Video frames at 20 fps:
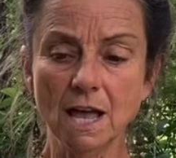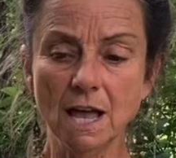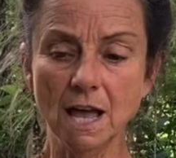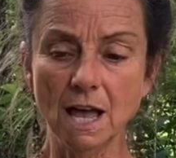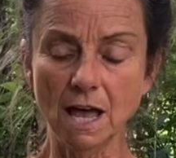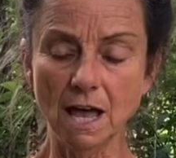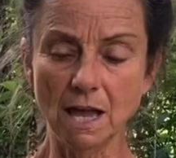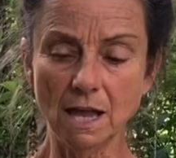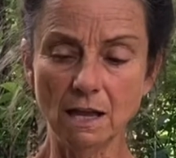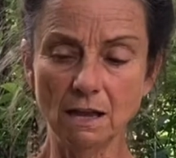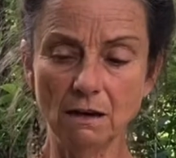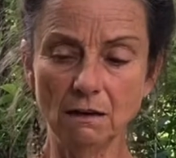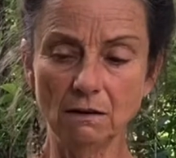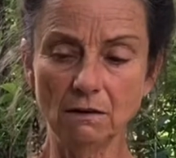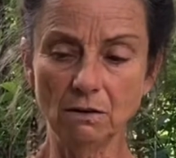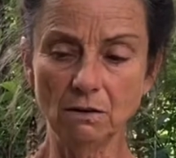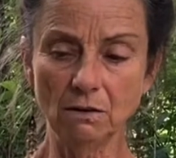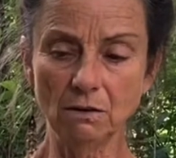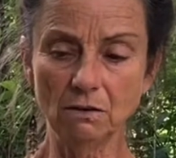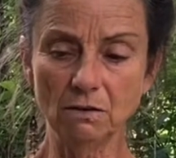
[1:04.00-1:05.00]
And
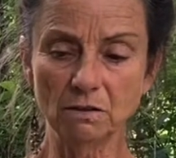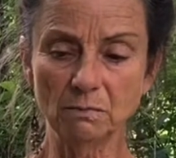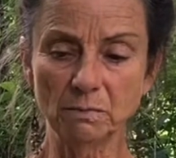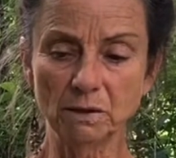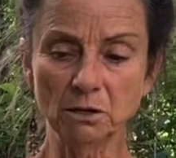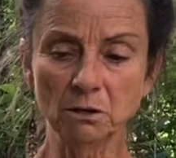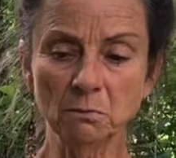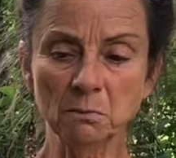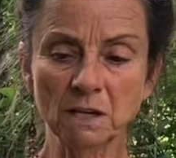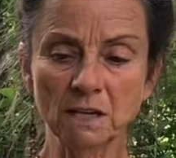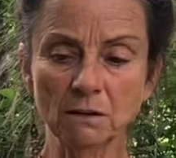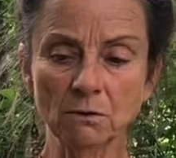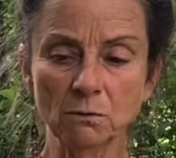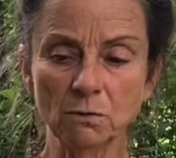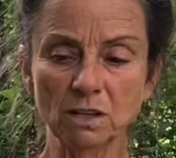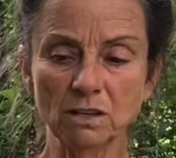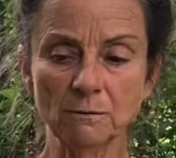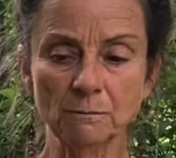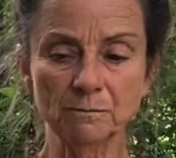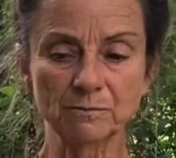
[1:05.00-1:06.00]
you experiment
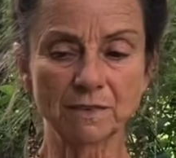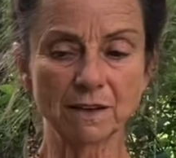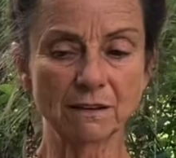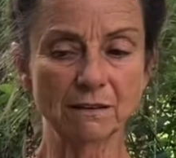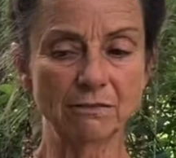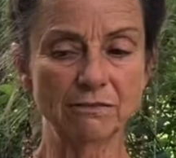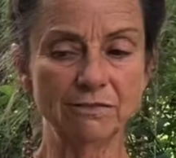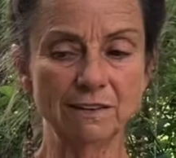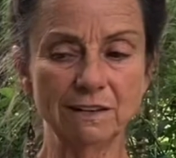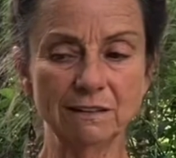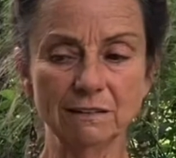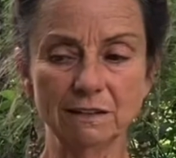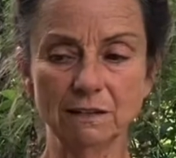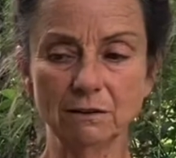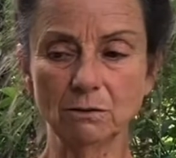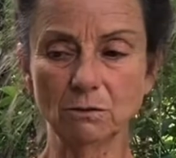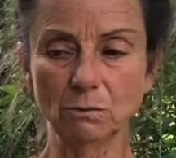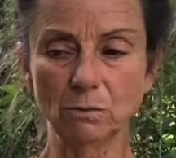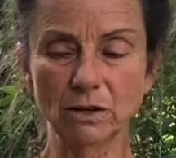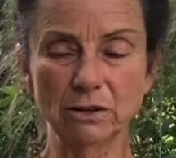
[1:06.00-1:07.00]
with
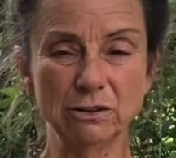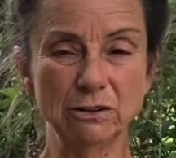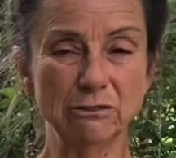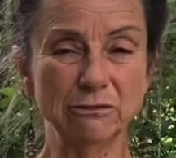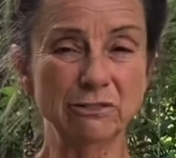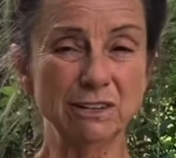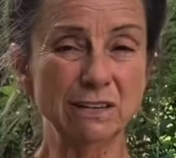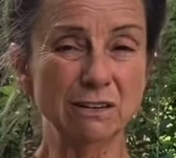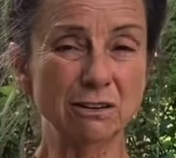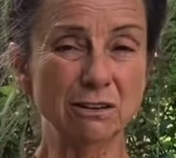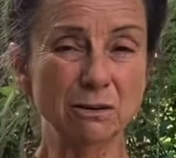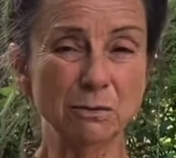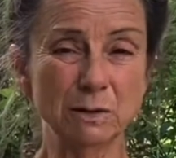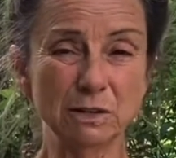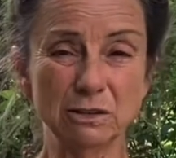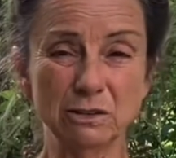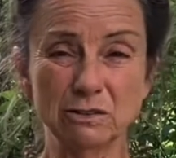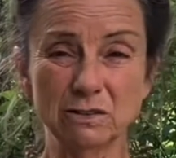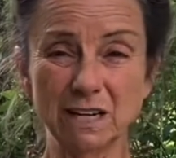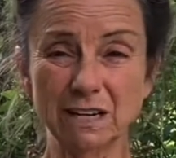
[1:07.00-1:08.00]
feeling where your feet are when
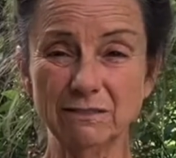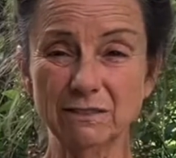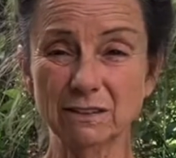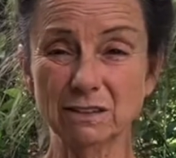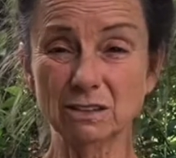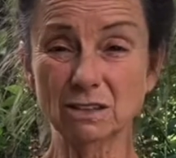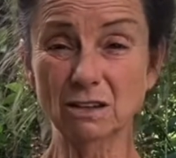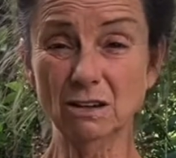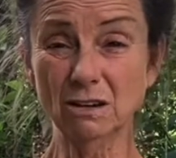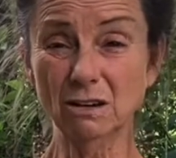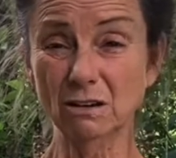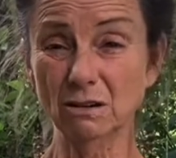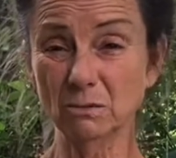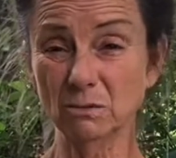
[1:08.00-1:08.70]
you're driving the car,